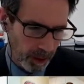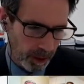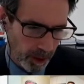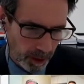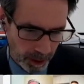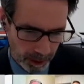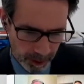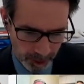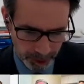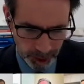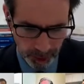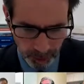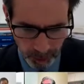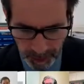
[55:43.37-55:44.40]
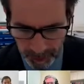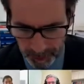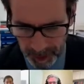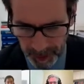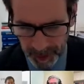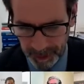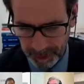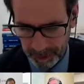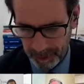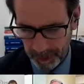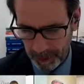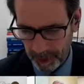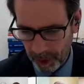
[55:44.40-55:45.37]
In a nutshell, we had
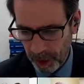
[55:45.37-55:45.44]
an